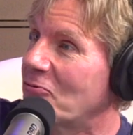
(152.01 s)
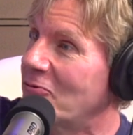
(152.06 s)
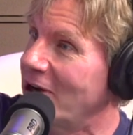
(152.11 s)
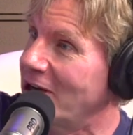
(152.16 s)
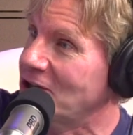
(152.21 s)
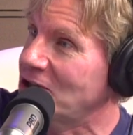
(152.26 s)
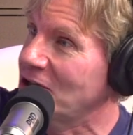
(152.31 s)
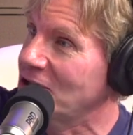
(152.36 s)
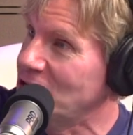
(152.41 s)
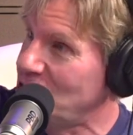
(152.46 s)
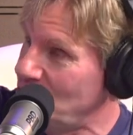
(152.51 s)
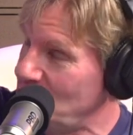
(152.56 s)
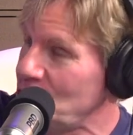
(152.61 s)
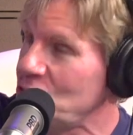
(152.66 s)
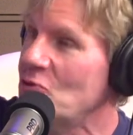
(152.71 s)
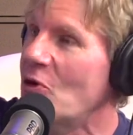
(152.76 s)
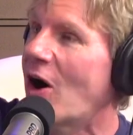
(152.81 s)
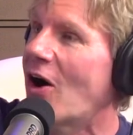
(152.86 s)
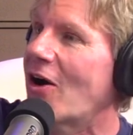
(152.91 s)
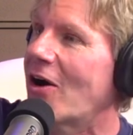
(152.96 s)
rich as
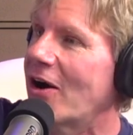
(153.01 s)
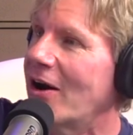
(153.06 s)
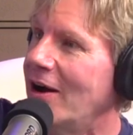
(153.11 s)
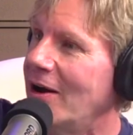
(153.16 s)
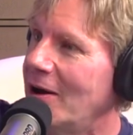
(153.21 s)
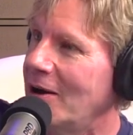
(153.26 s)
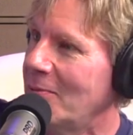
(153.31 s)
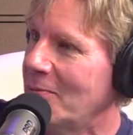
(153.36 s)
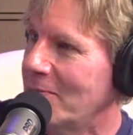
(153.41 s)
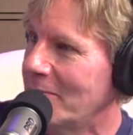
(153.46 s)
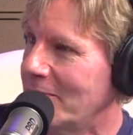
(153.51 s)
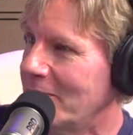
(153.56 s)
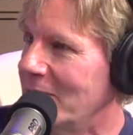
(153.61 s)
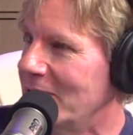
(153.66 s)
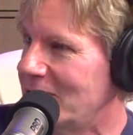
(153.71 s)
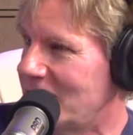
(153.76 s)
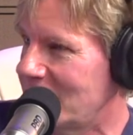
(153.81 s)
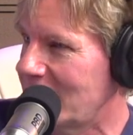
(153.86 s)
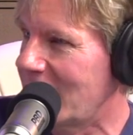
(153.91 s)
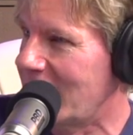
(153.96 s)
you are,
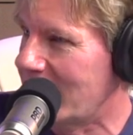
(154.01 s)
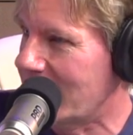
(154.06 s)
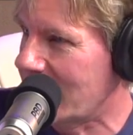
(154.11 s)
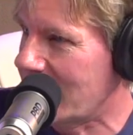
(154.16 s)
Ms.